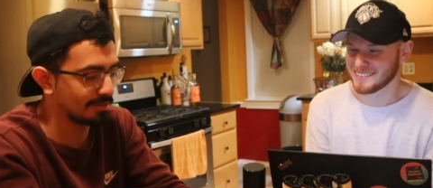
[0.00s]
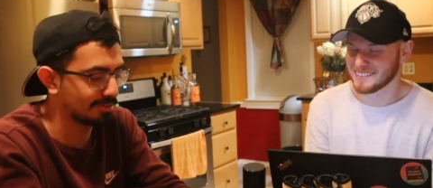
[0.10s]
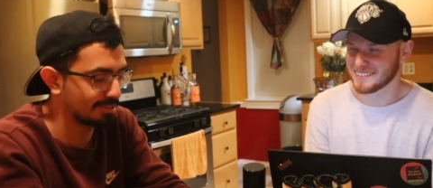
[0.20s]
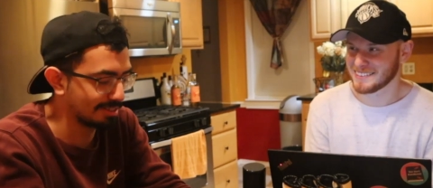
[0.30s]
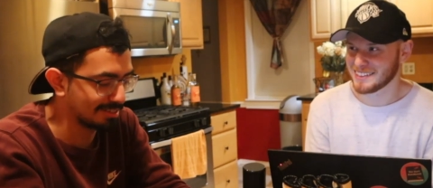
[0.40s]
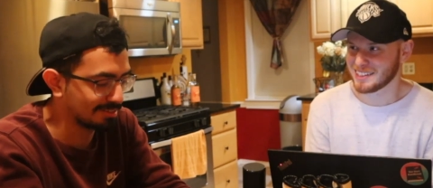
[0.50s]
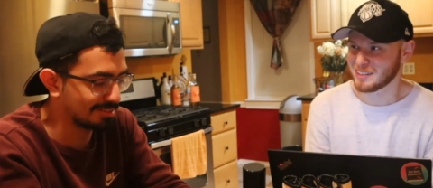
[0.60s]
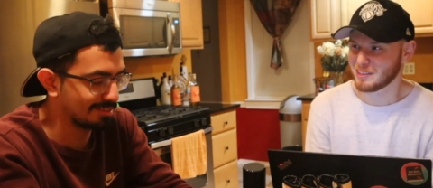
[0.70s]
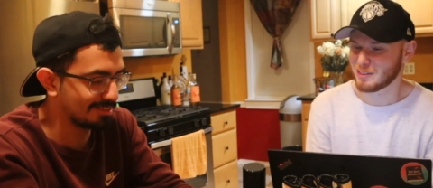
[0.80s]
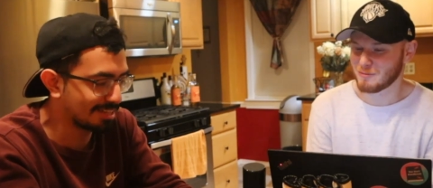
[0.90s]
Speaker 1: sledding
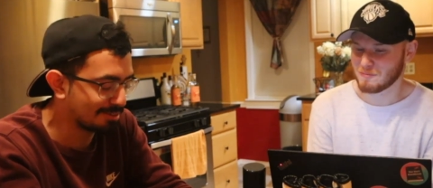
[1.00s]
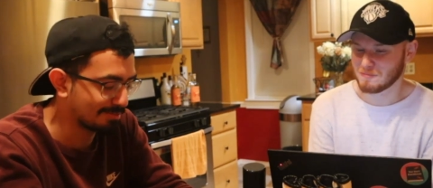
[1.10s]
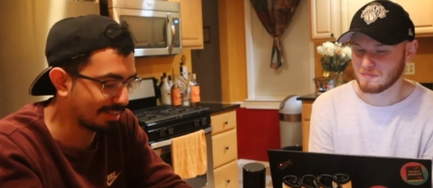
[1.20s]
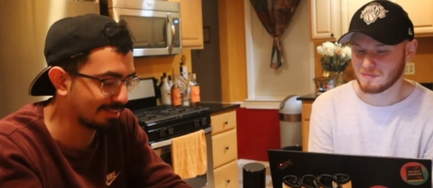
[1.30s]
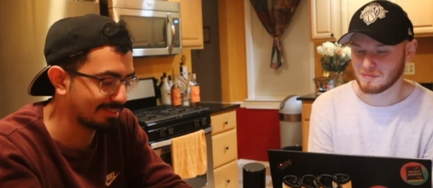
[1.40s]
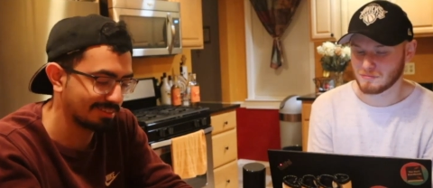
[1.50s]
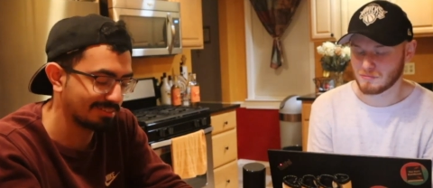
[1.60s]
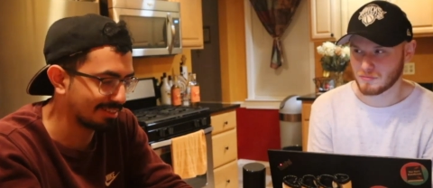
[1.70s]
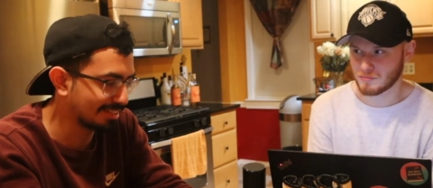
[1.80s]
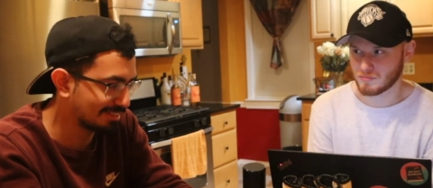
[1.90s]
since then. I
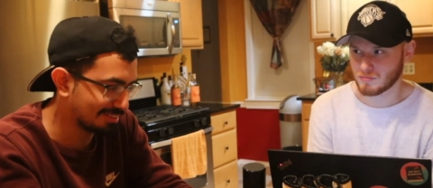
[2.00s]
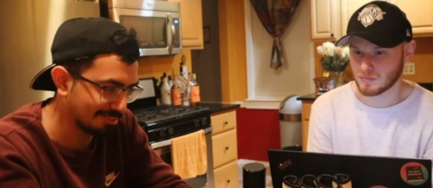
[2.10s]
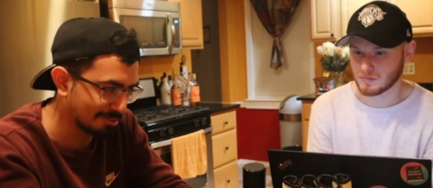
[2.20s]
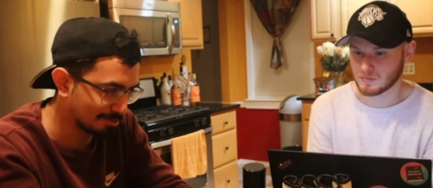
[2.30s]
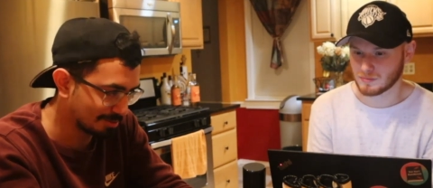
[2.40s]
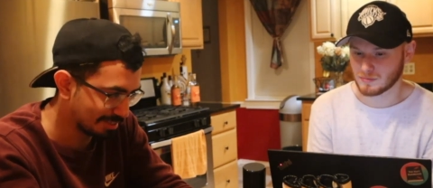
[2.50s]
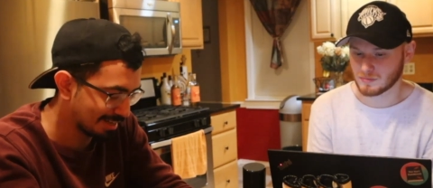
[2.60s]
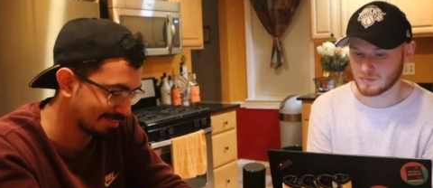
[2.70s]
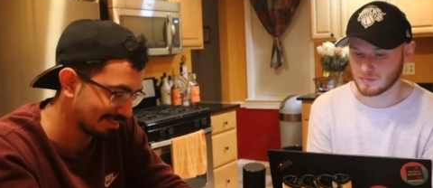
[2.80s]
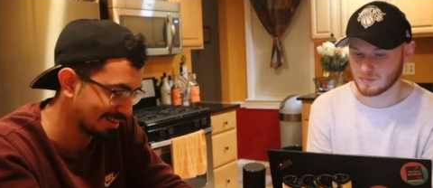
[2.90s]
think like you know he
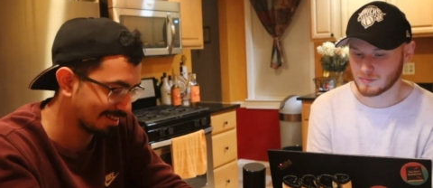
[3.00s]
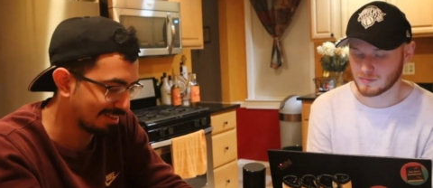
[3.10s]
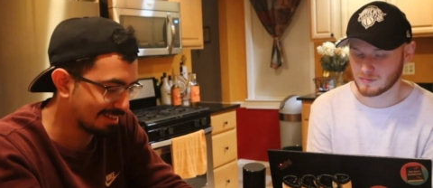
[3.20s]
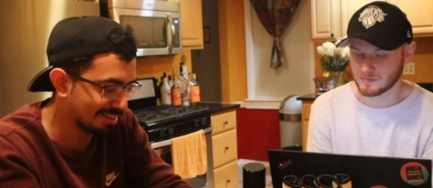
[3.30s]
got that.